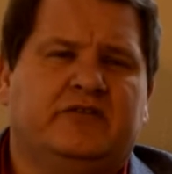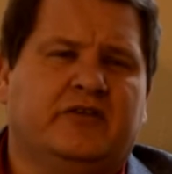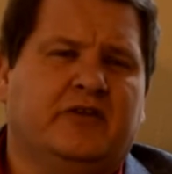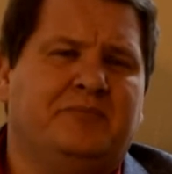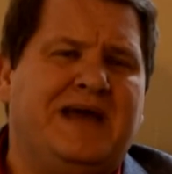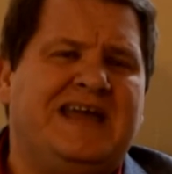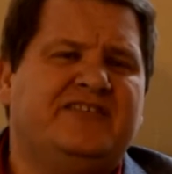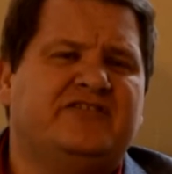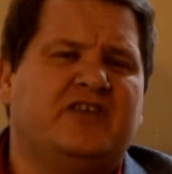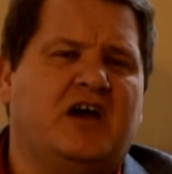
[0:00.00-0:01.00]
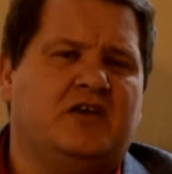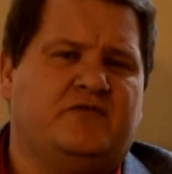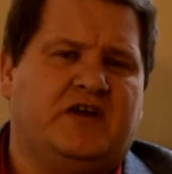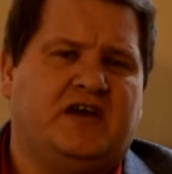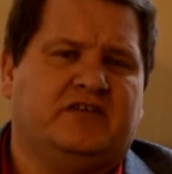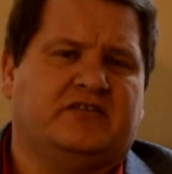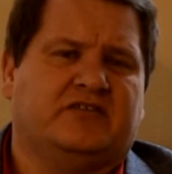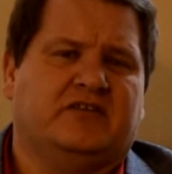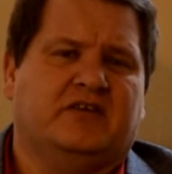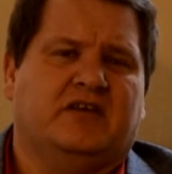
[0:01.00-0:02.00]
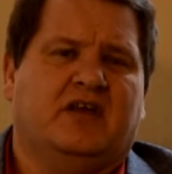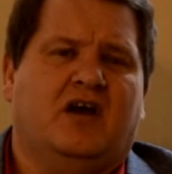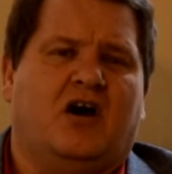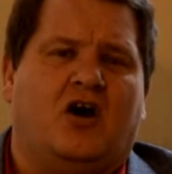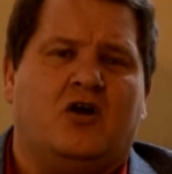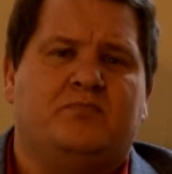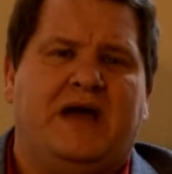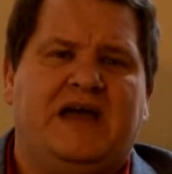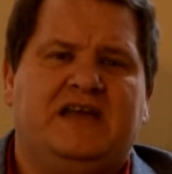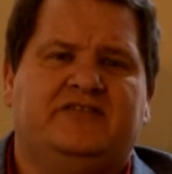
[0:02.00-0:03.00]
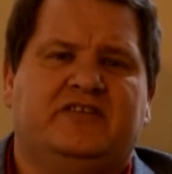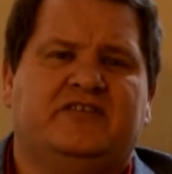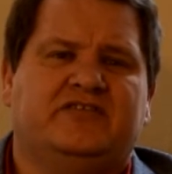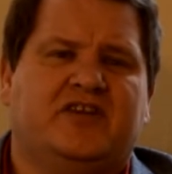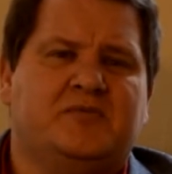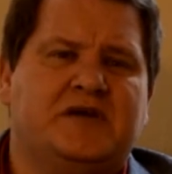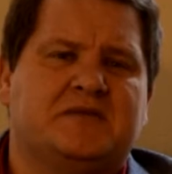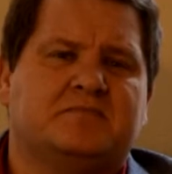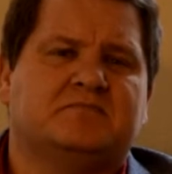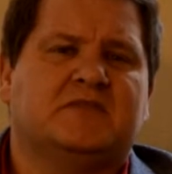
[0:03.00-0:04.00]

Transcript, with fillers: So, the main side effects are pains in the stomach,